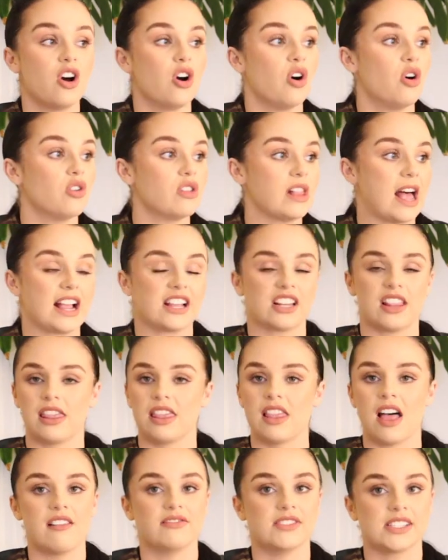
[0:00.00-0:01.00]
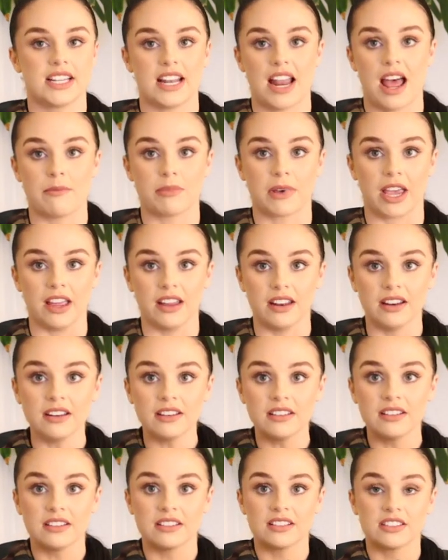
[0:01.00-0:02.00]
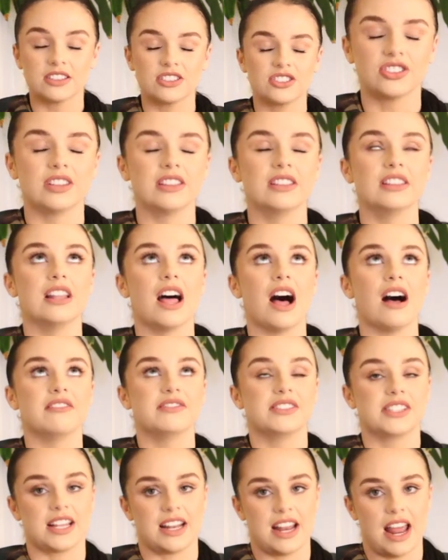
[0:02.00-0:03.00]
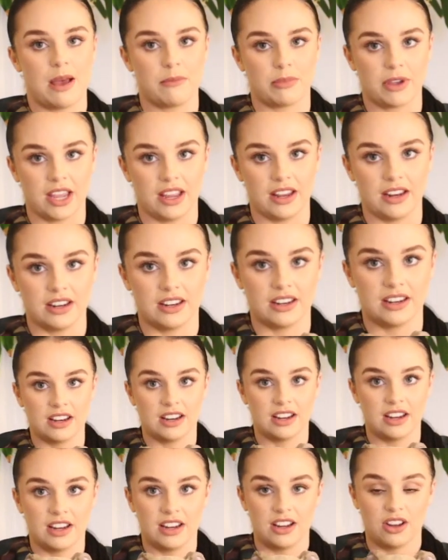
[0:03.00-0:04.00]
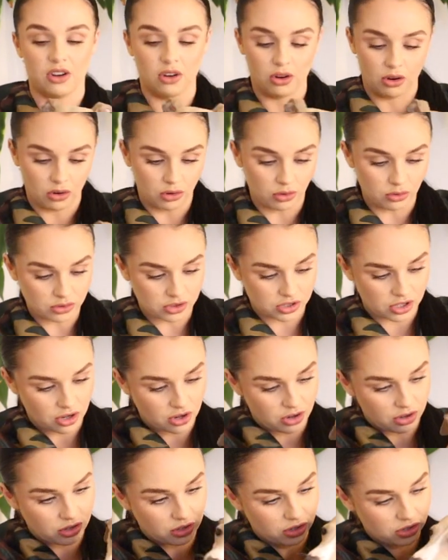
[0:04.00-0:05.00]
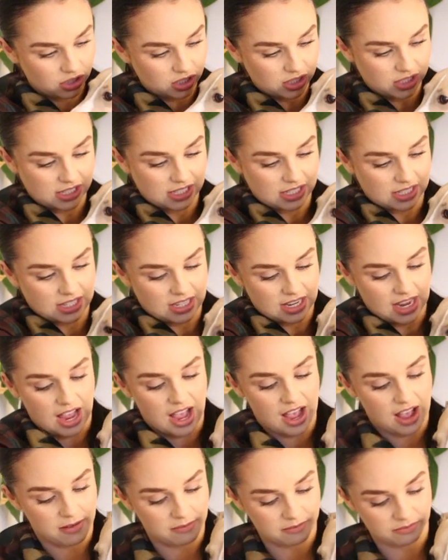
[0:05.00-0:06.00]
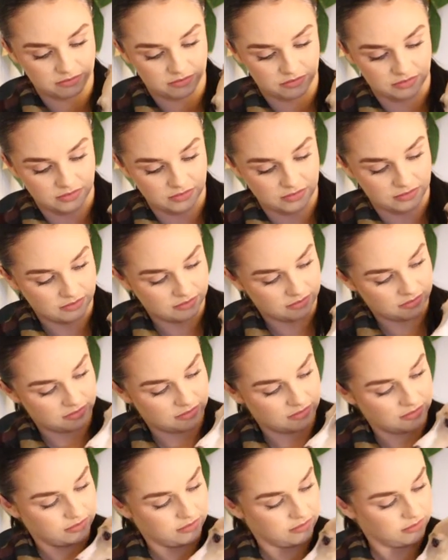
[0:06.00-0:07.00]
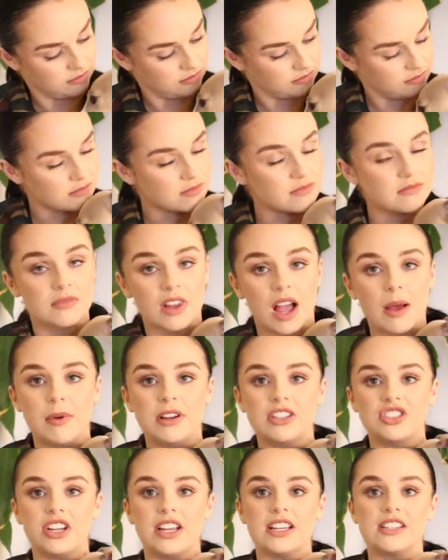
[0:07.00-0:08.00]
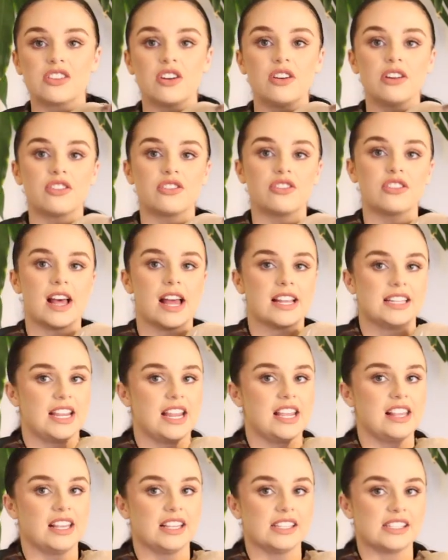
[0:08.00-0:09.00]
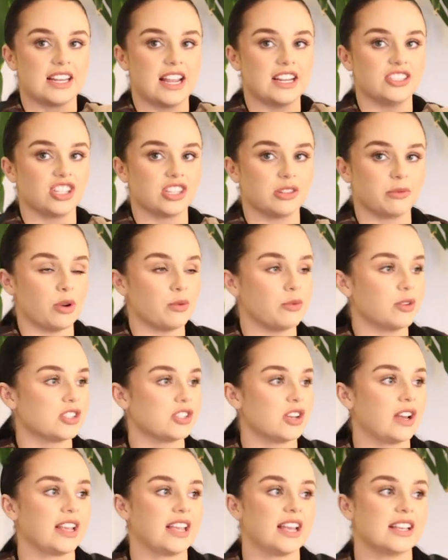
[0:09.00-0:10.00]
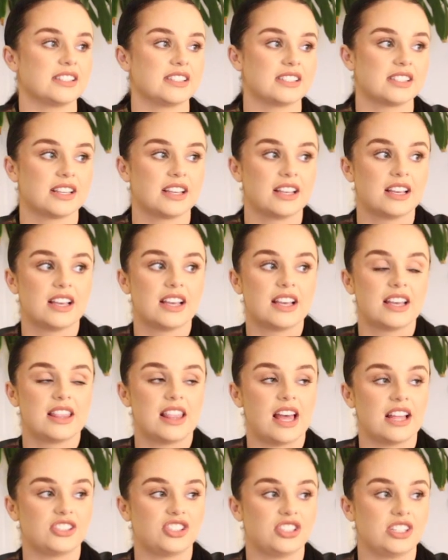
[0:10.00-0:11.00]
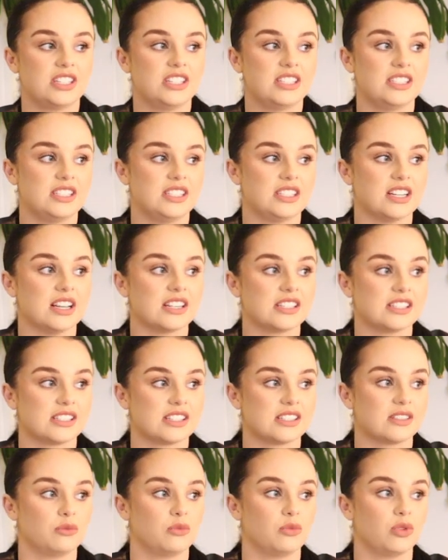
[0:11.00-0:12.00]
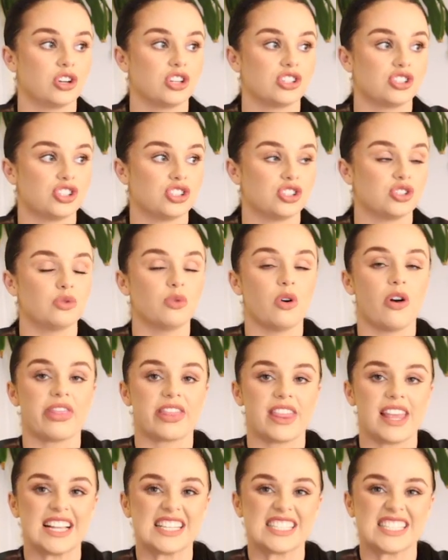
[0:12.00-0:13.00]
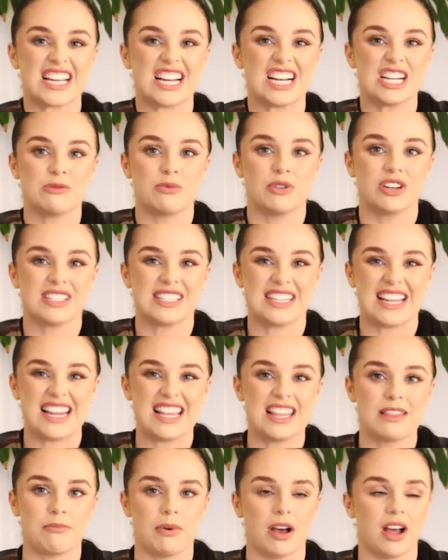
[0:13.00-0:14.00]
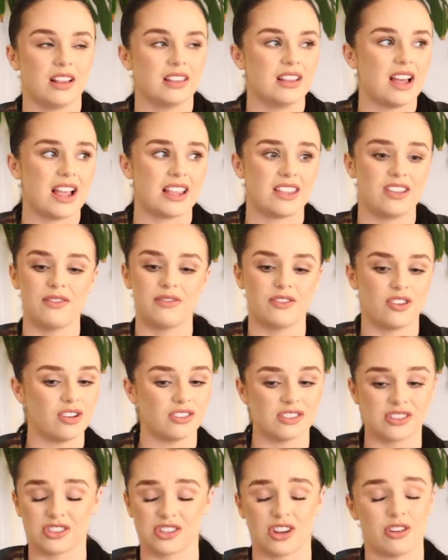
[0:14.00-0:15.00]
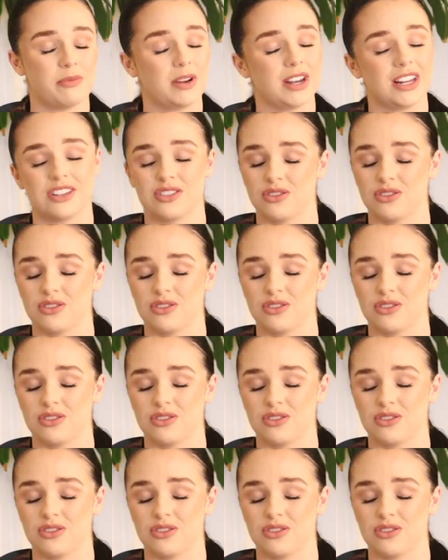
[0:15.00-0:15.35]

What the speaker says: Or like loves a napkin, loves a napkin. Also just, I mean, she is going through that teething stage at the moment, so I guess that she does want to chew on things to help her teeth, but like you've got so many